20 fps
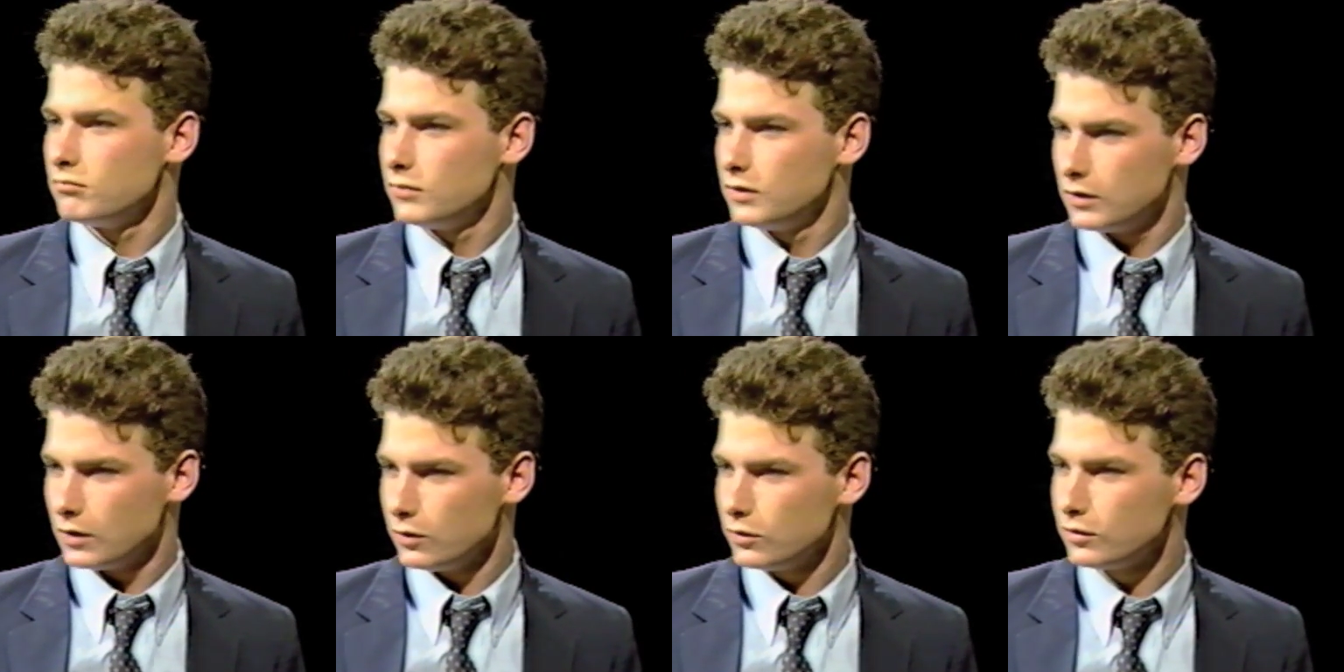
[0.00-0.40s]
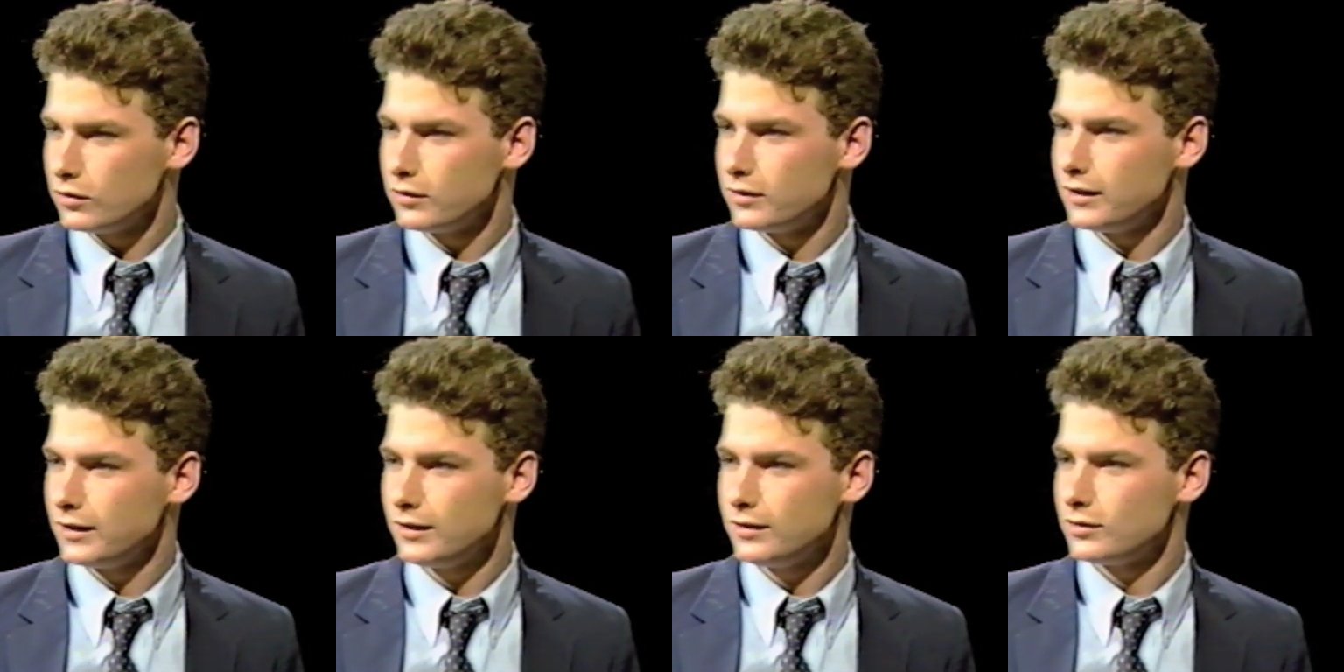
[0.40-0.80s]
social
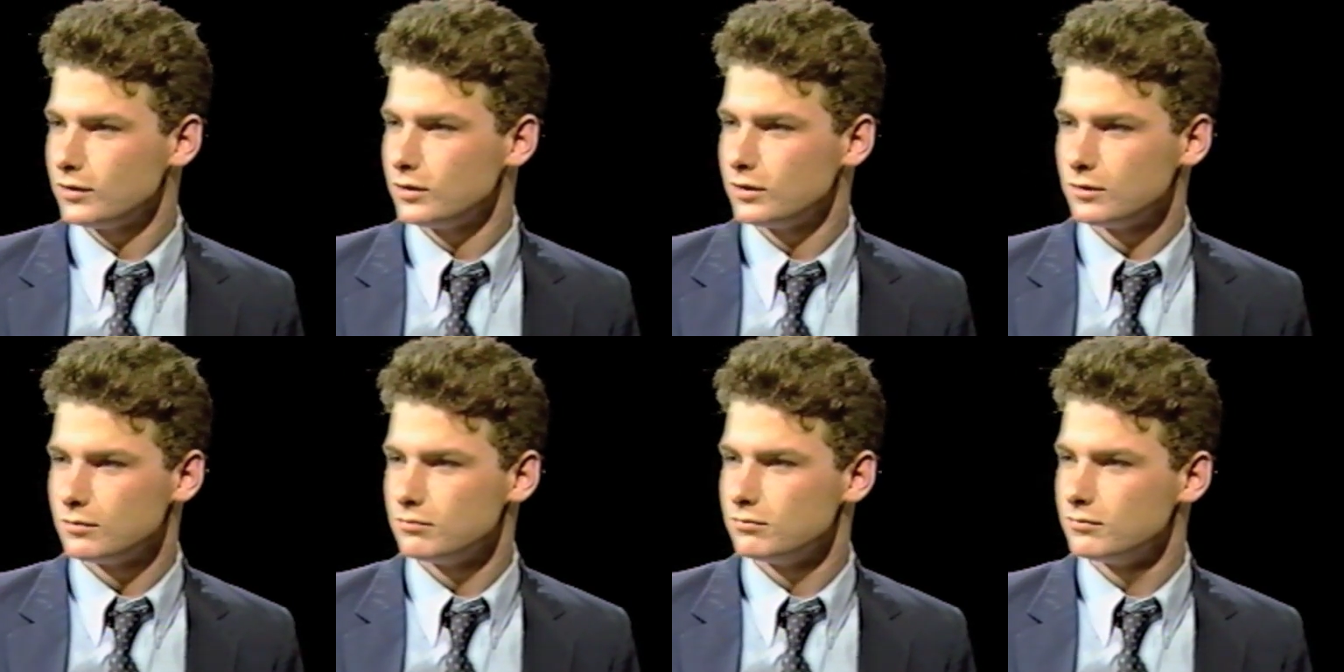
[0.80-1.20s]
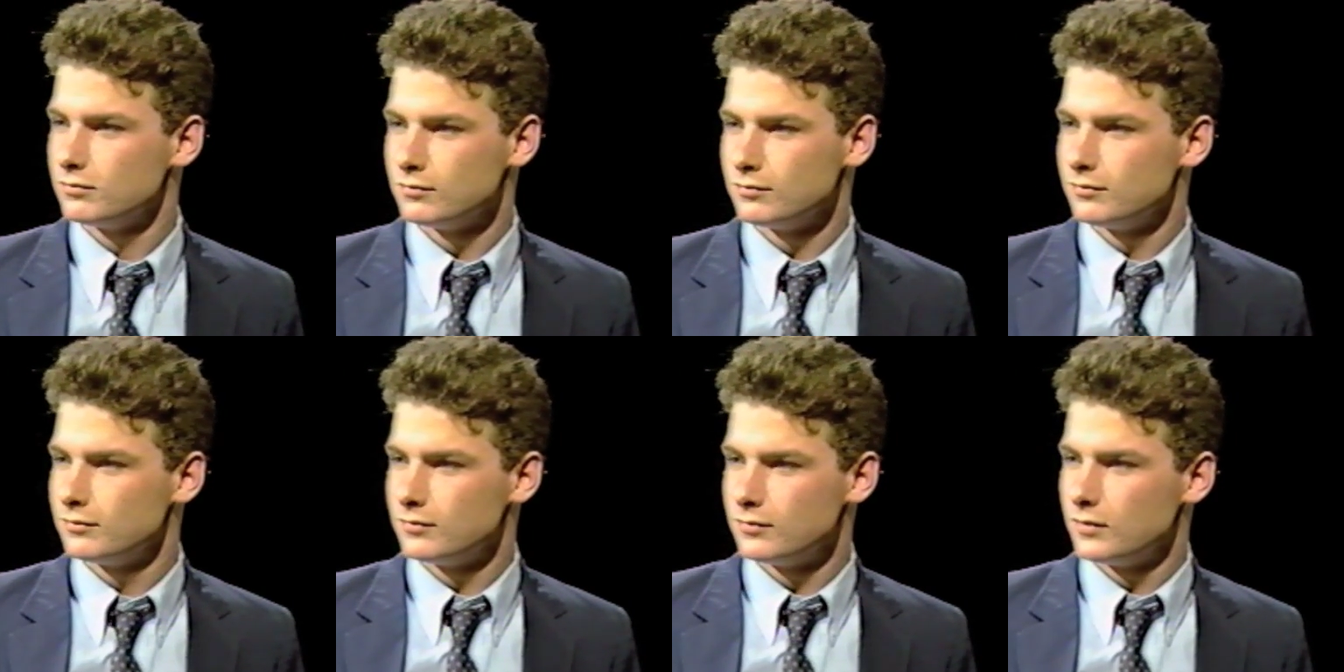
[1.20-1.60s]
things, or
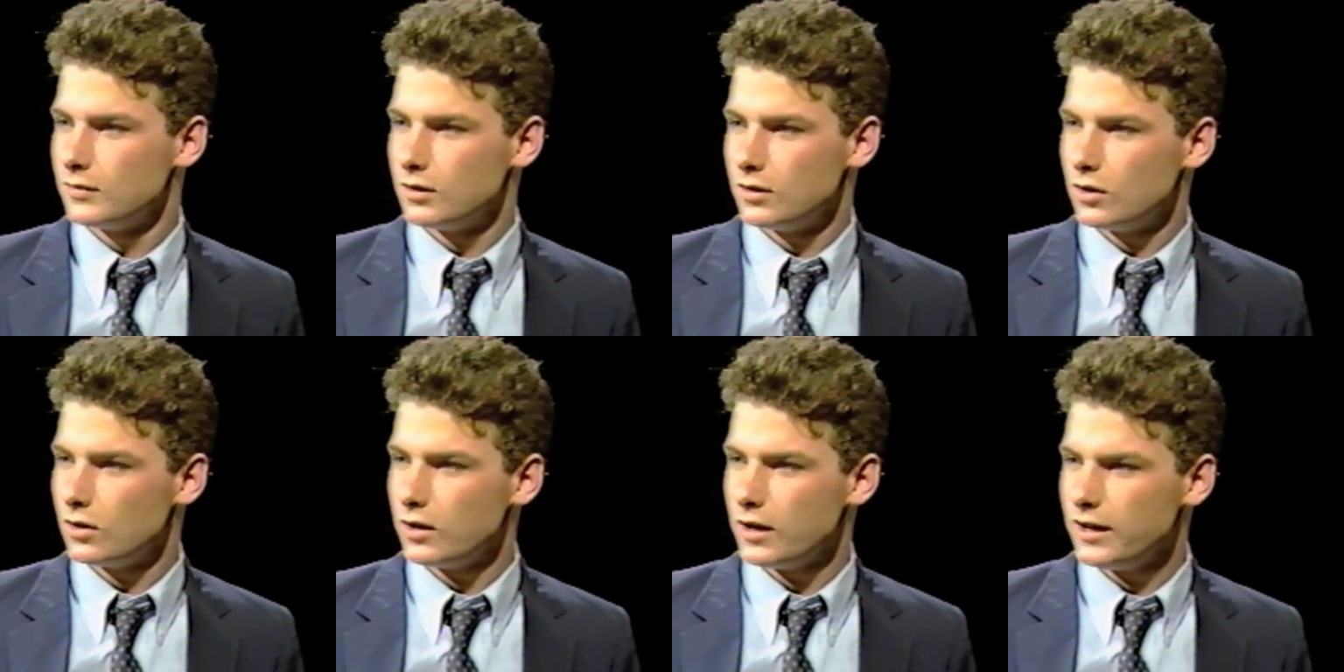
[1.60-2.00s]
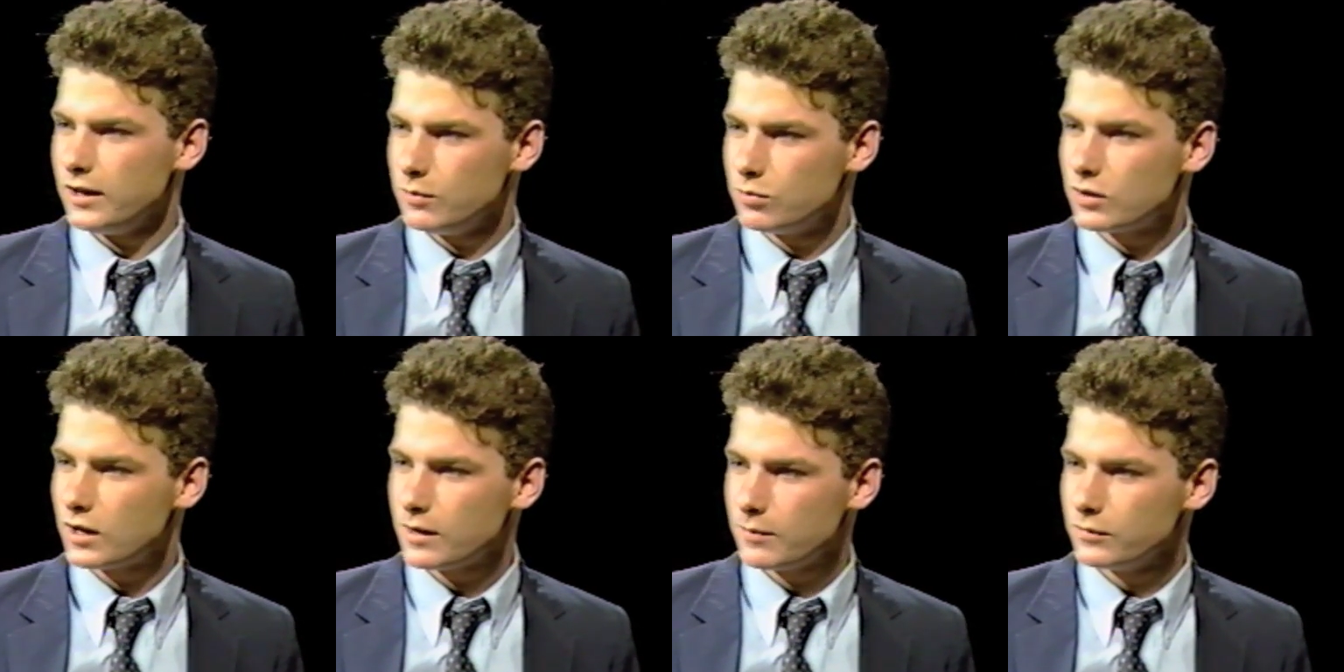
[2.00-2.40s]
any
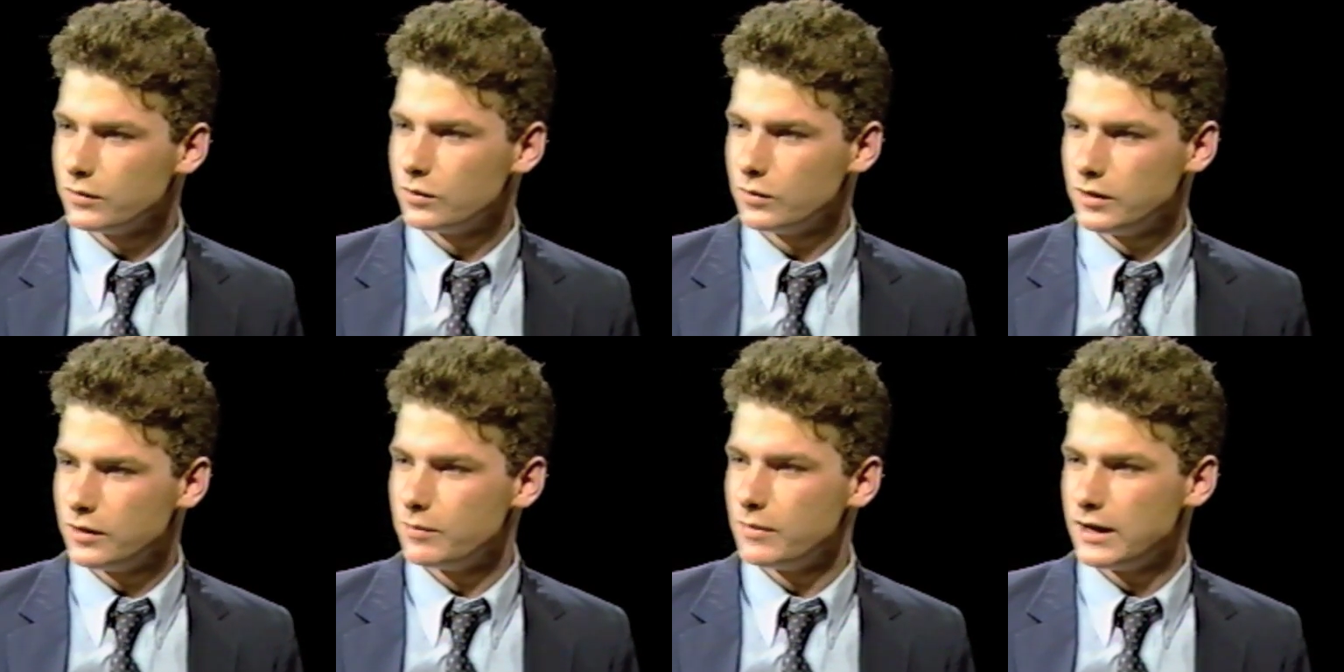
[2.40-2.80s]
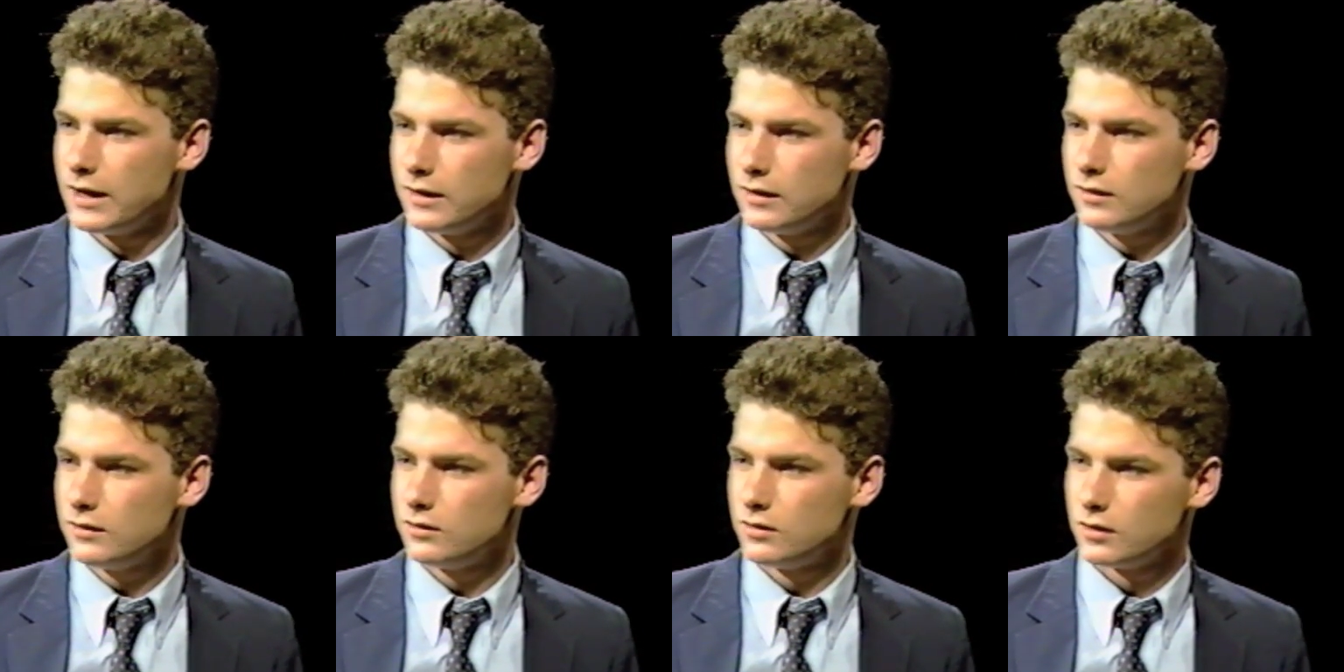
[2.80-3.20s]
problems with the
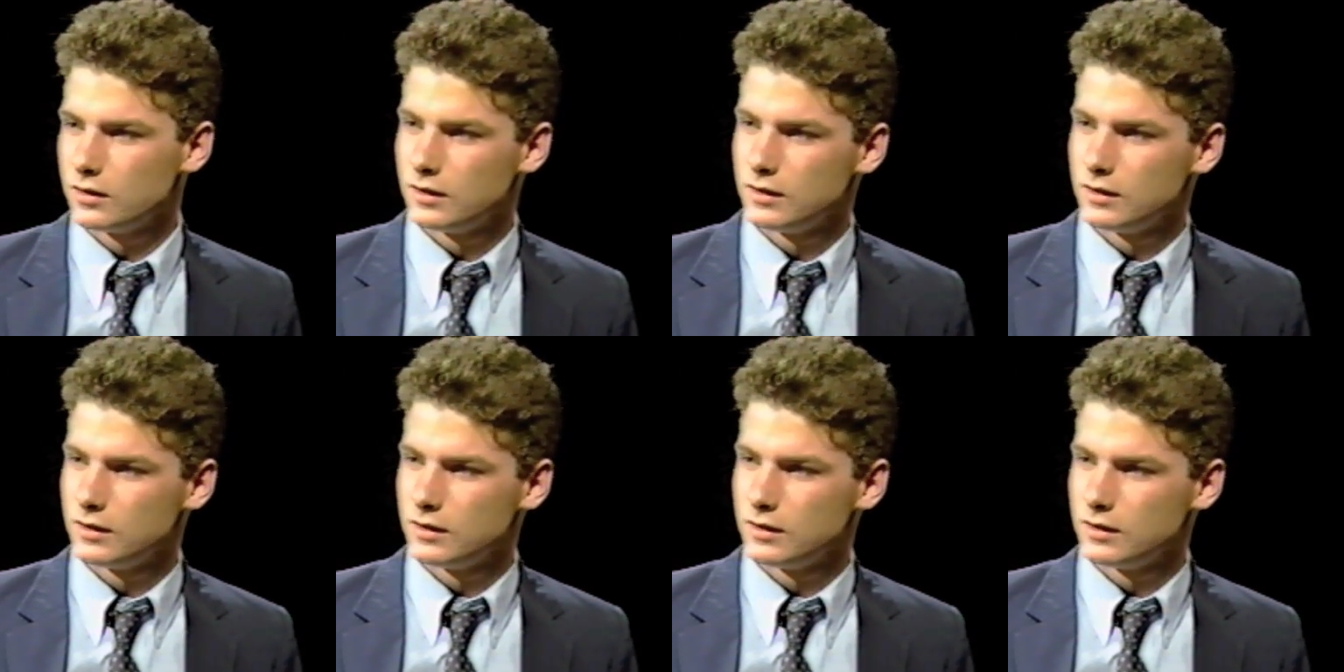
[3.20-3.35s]
bandage.